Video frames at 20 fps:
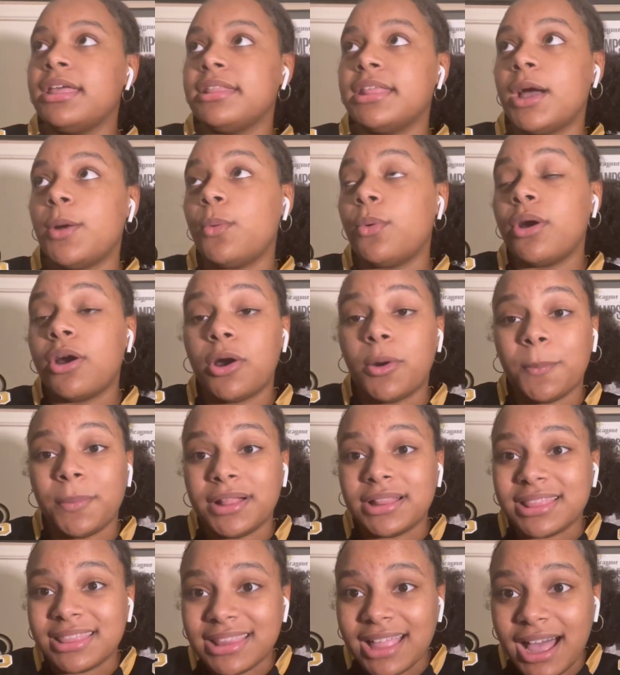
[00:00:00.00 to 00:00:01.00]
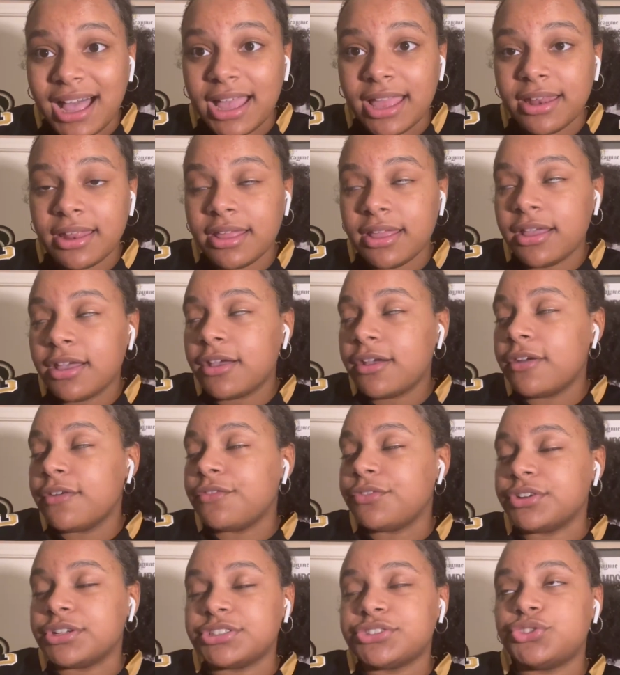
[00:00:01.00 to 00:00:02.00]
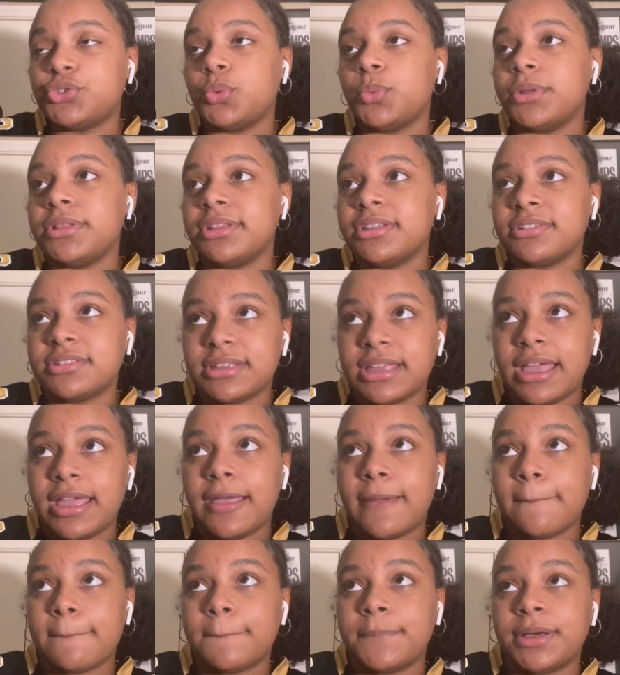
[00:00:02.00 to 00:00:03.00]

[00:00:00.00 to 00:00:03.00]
that will help a lot for us to win this game.